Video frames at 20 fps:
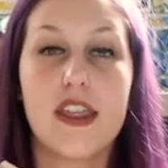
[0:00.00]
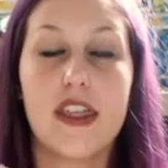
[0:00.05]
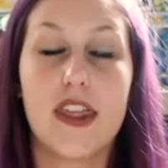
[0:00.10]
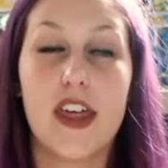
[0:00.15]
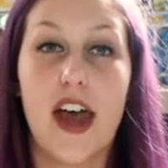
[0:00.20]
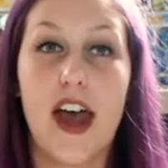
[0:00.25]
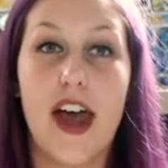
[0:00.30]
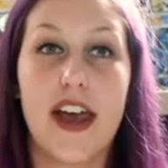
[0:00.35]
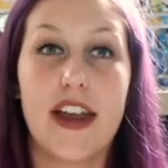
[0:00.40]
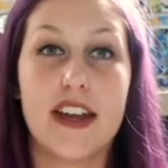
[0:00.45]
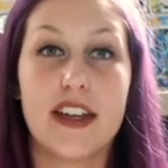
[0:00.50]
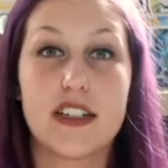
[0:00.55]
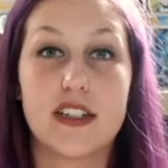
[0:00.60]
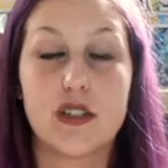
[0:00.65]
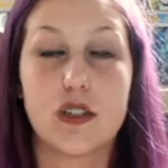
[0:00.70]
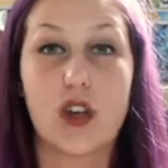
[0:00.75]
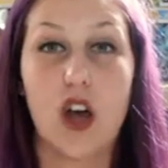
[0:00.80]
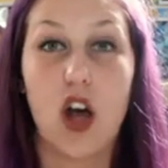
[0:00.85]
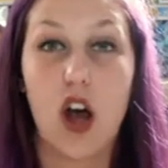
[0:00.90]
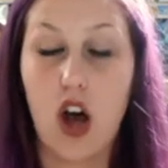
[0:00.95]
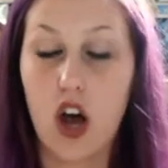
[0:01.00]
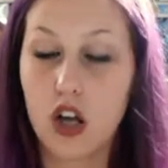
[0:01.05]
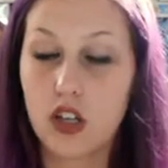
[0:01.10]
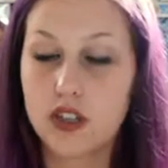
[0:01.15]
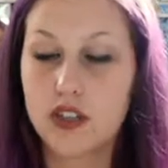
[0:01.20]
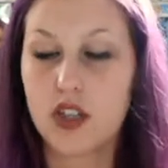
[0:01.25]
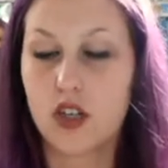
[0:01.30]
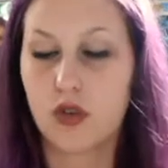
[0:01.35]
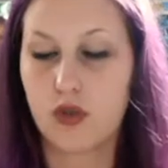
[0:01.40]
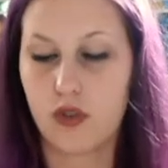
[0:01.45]
that is
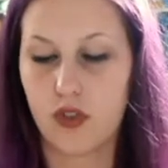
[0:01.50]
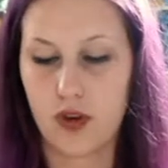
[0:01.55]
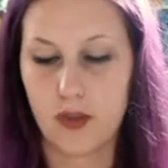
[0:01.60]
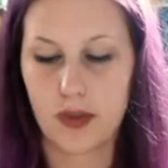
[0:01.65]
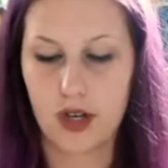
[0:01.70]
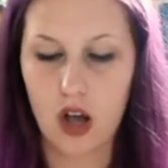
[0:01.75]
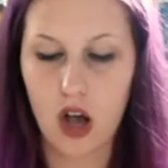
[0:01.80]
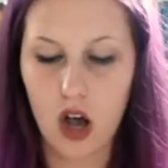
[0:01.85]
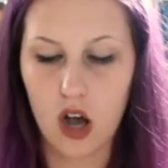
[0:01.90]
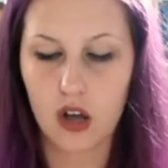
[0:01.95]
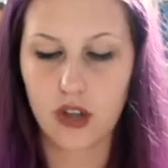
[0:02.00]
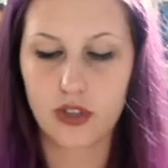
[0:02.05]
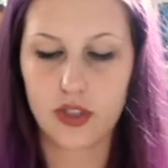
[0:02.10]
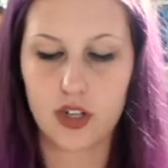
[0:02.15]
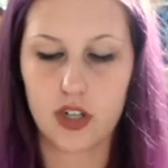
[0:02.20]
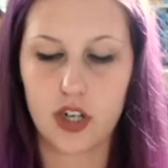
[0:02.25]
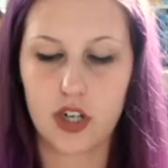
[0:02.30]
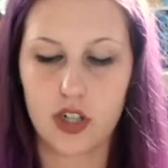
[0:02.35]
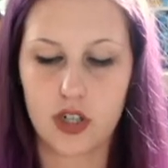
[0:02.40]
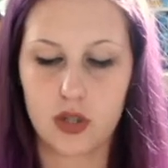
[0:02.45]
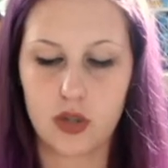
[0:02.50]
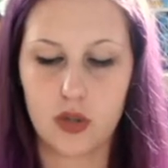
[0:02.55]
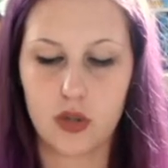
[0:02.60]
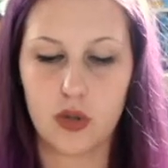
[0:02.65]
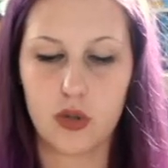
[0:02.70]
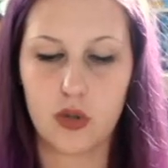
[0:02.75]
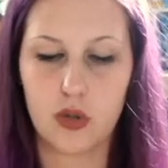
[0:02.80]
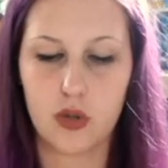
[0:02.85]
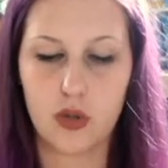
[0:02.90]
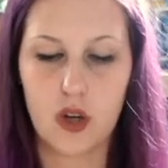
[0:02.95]
also from an author
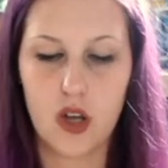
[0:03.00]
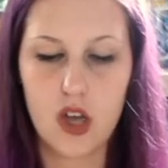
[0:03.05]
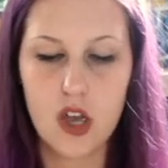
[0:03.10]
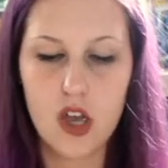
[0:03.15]
who